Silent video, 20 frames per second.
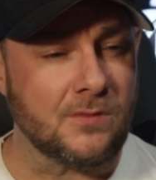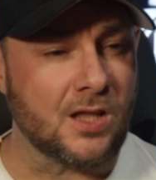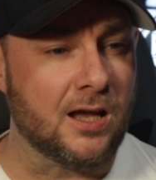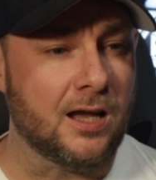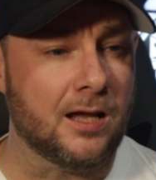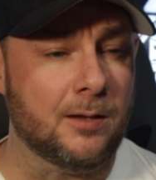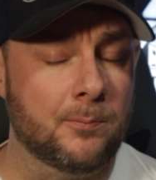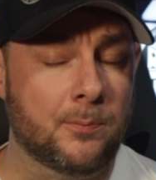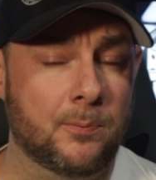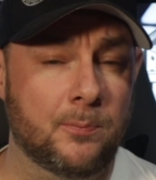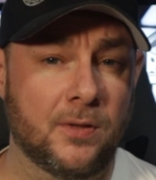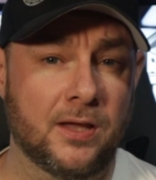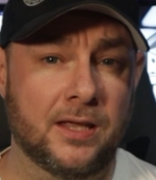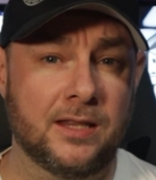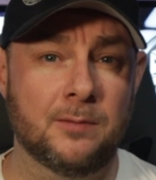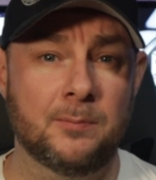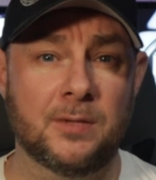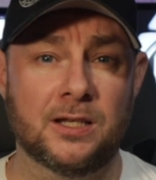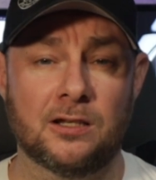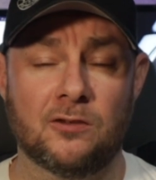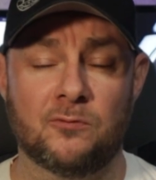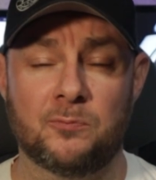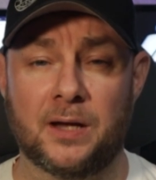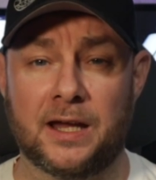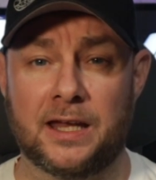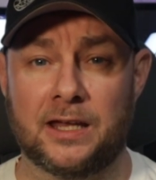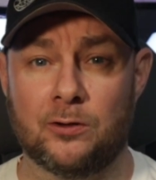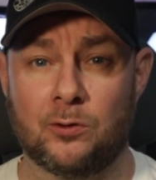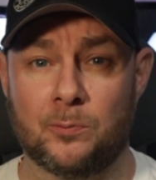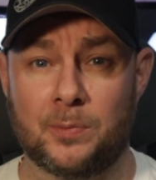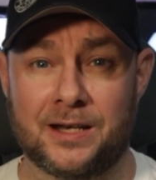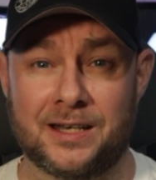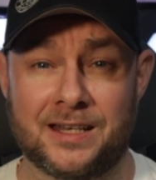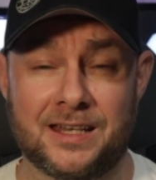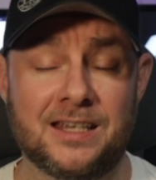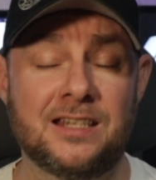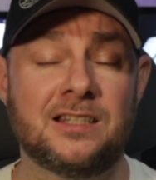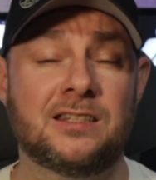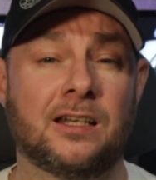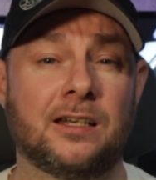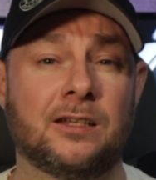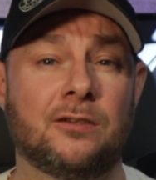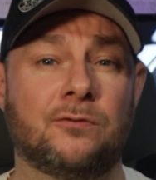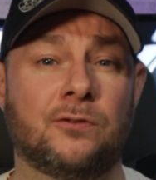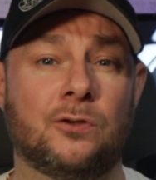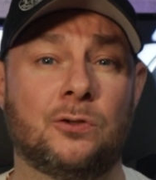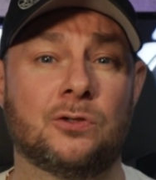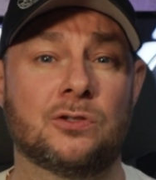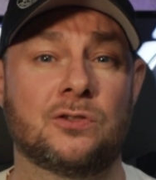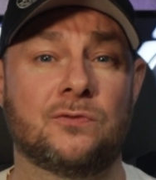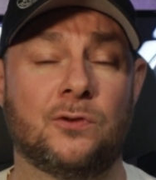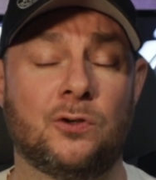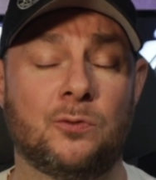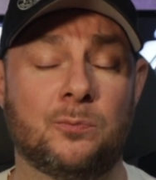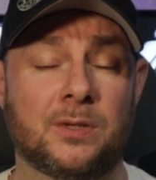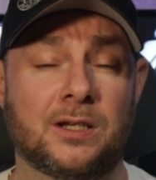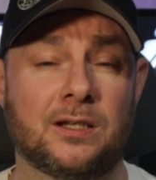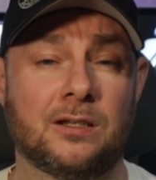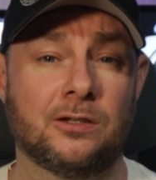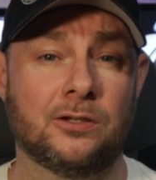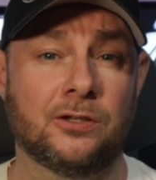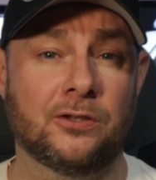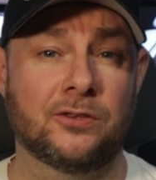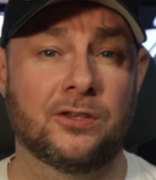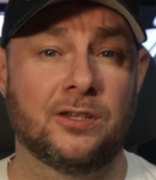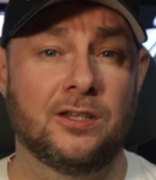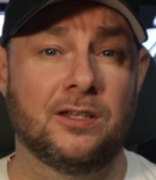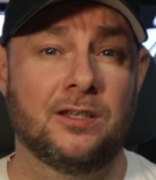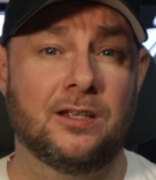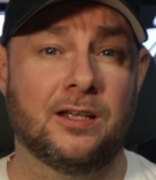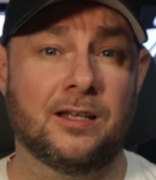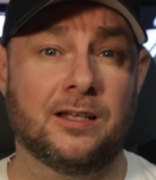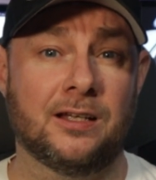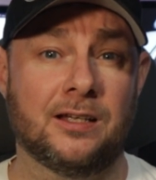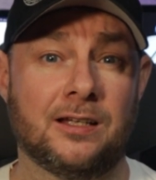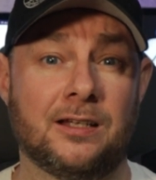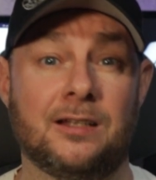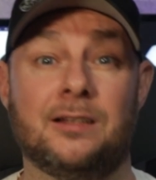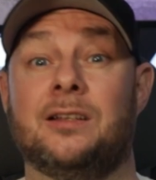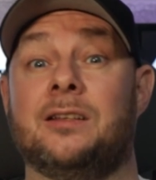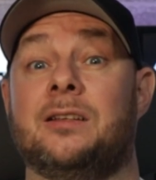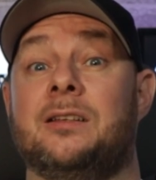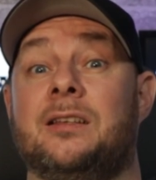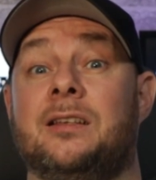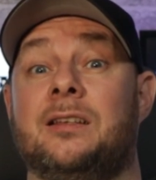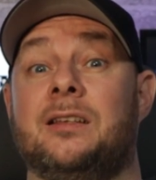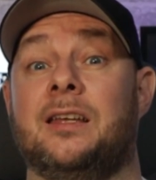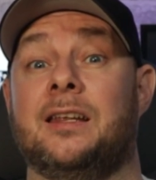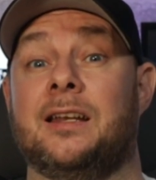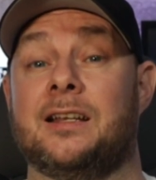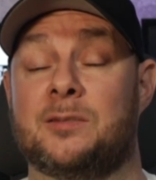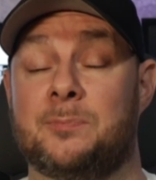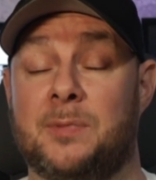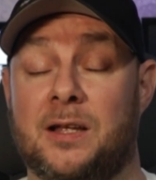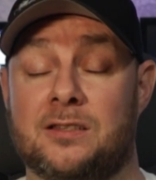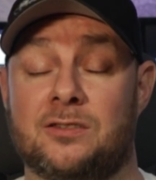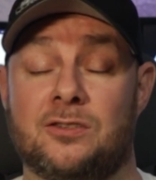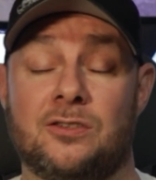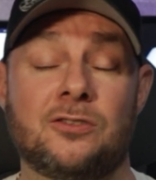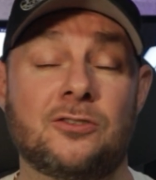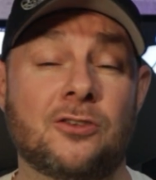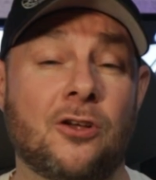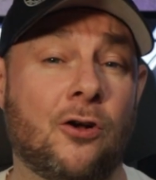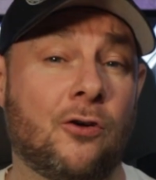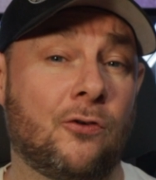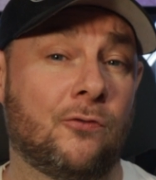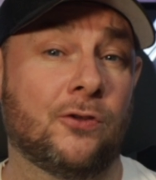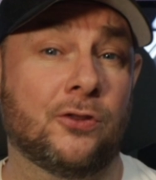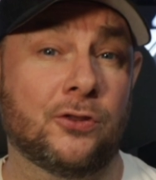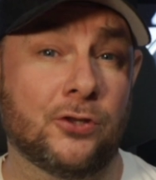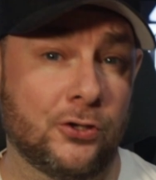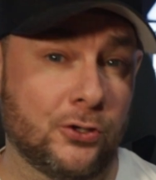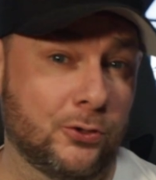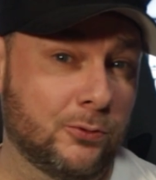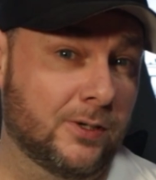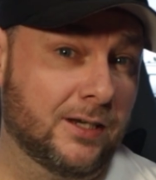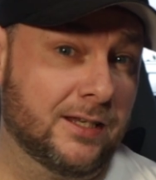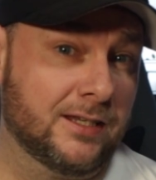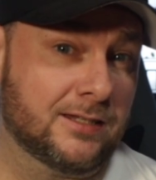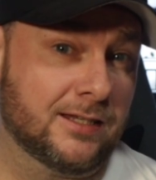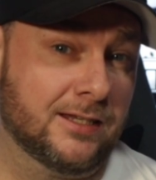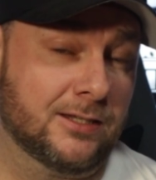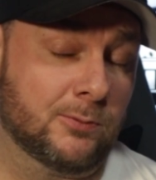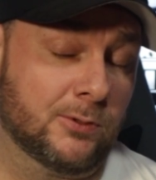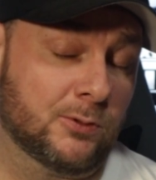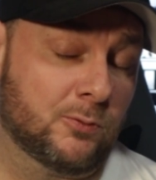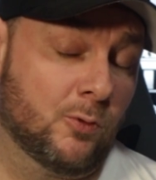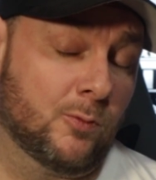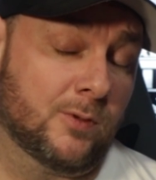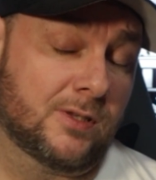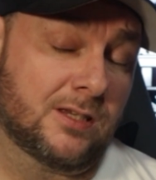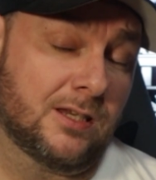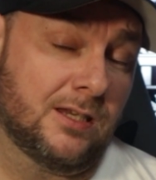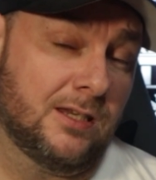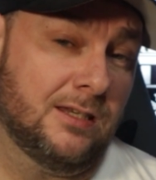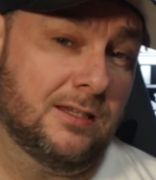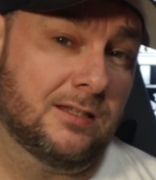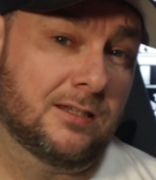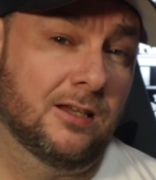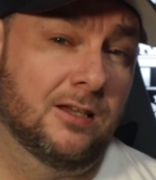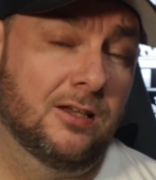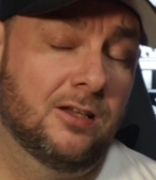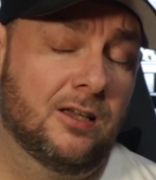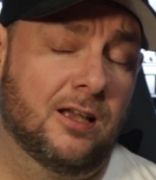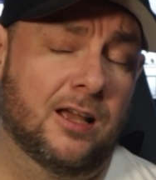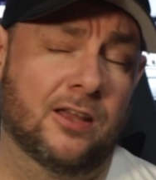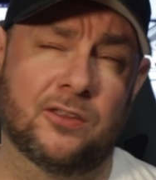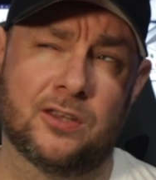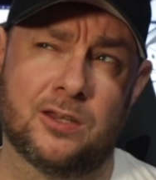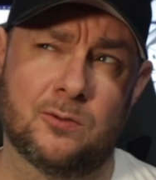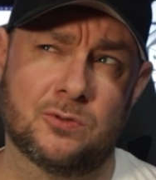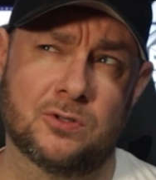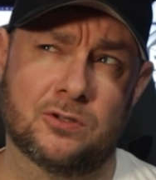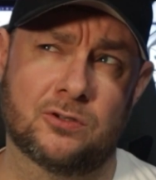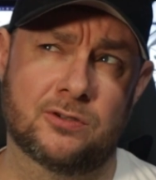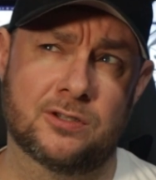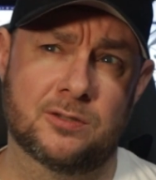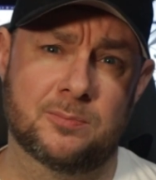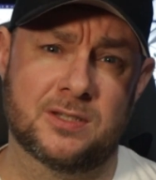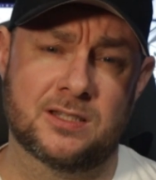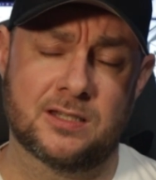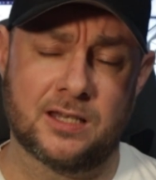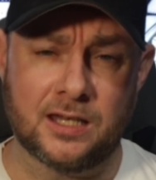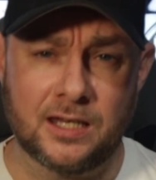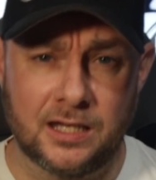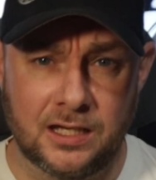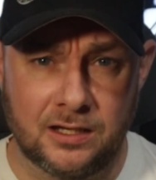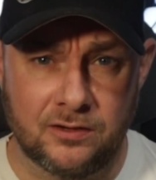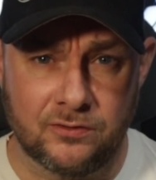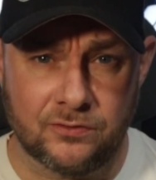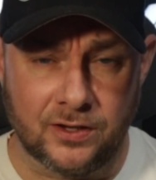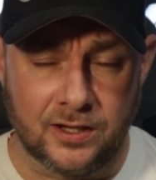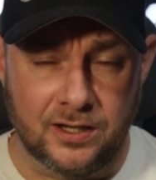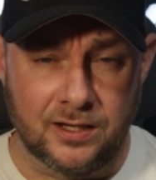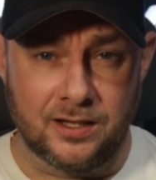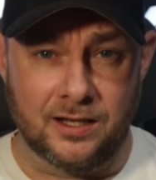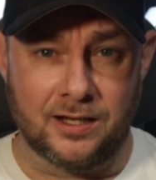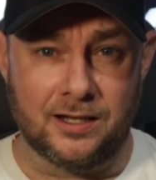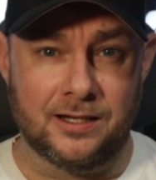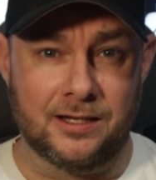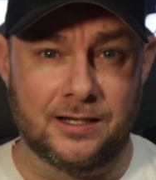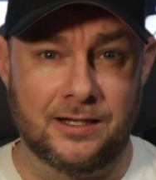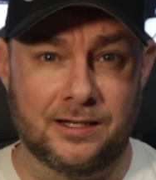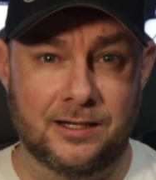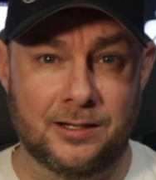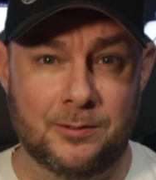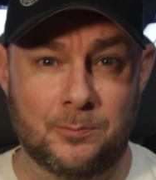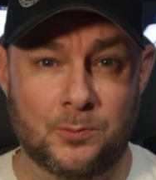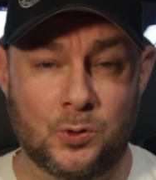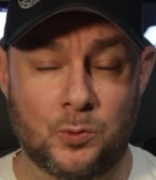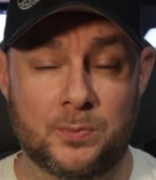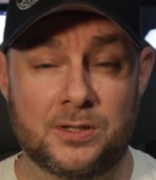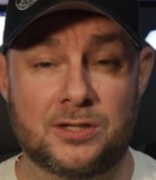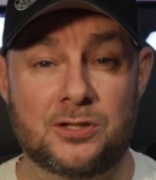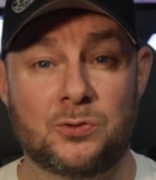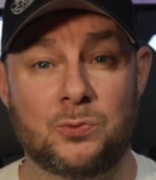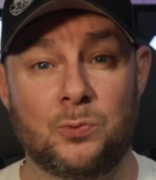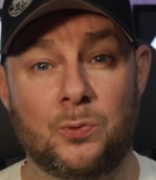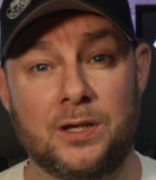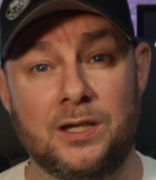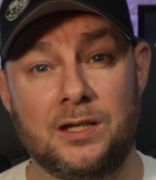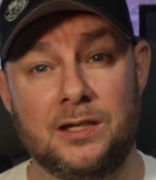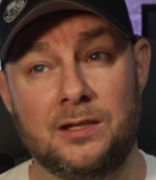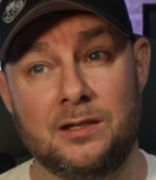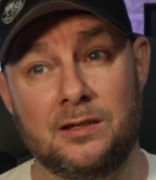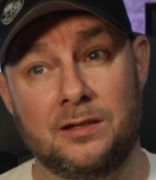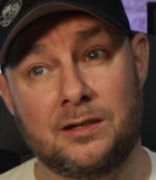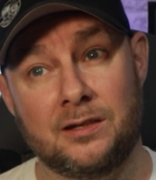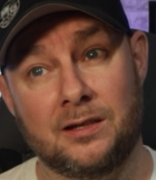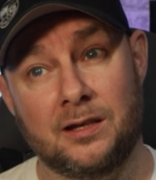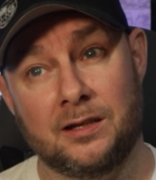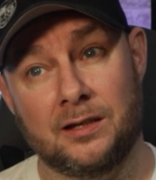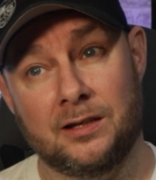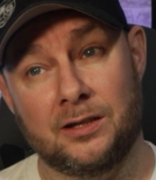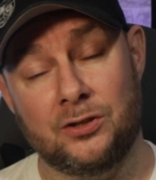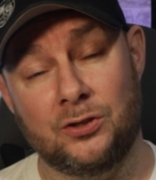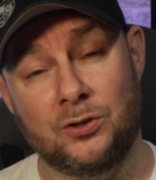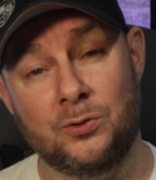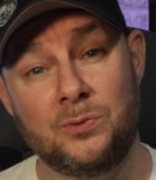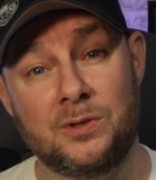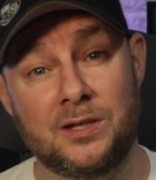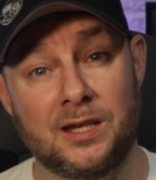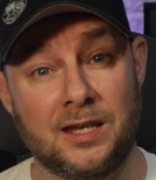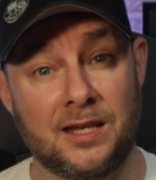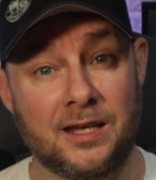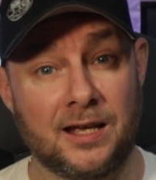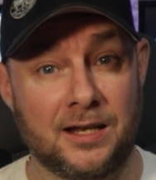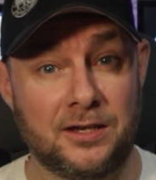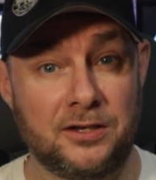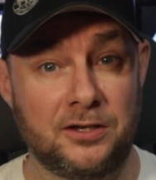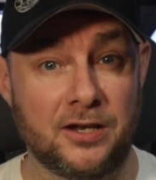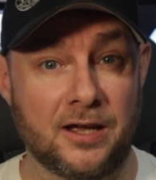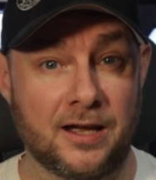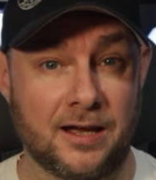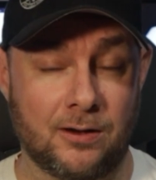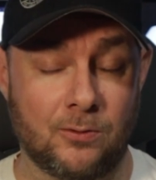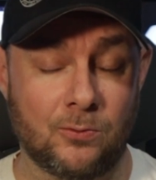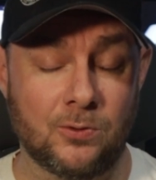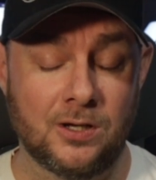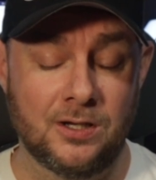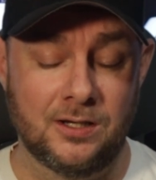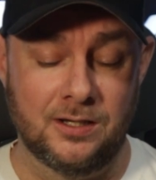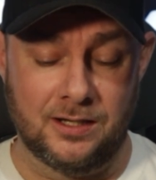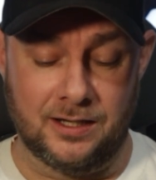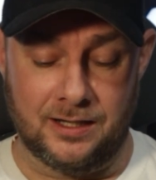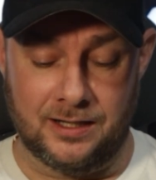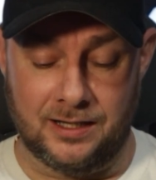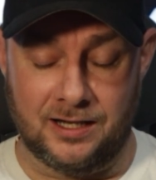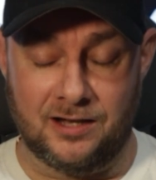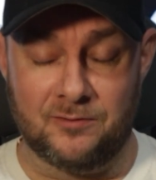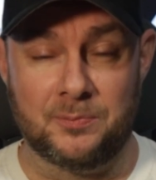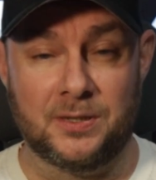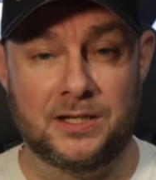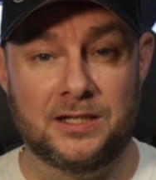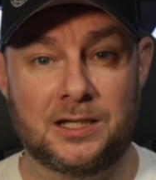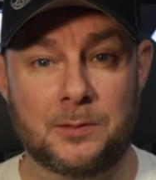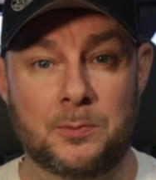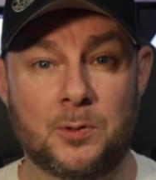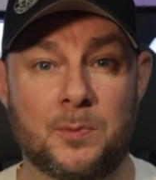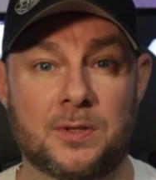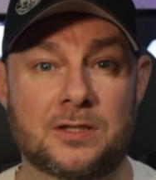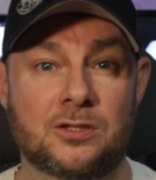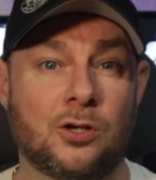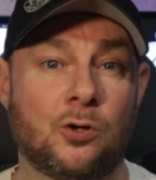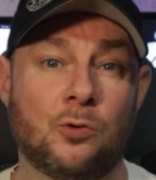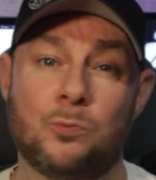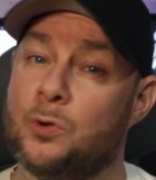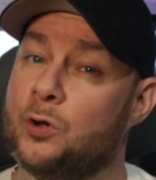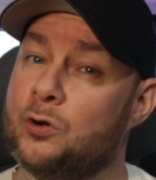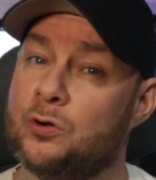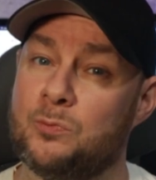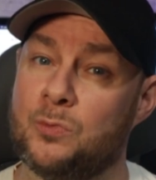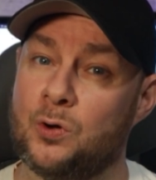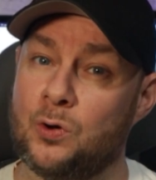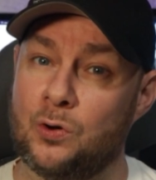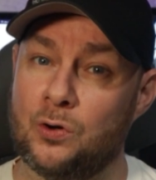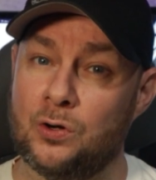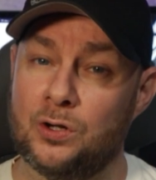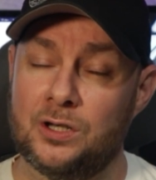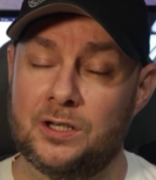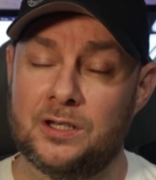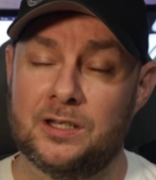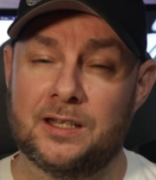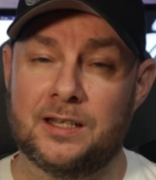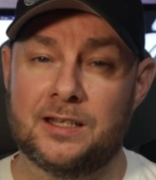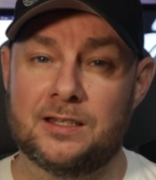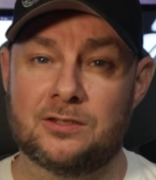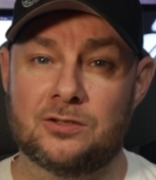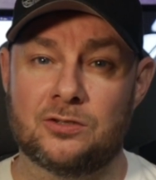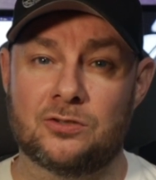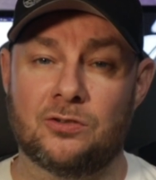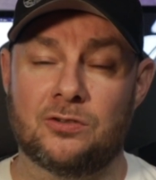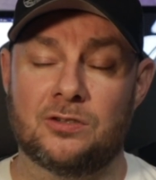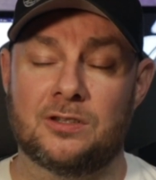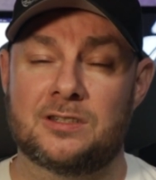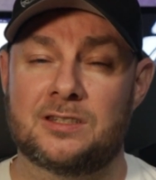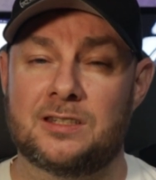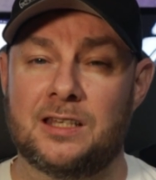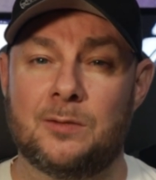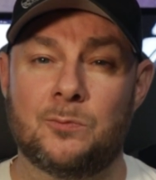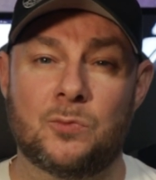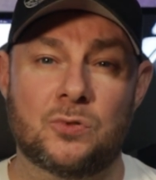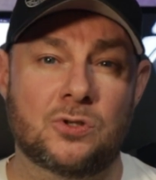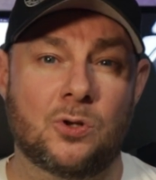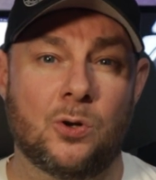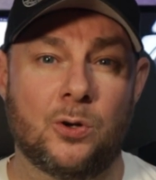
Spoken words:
I'm in the middle of painting up an Easterling Force for Middle-earth, in expectance of the new releases, which we were teased, I think it was on Christmas Eve. But between New Year and now, I've been dipping my toe more and more into sort of seeing what's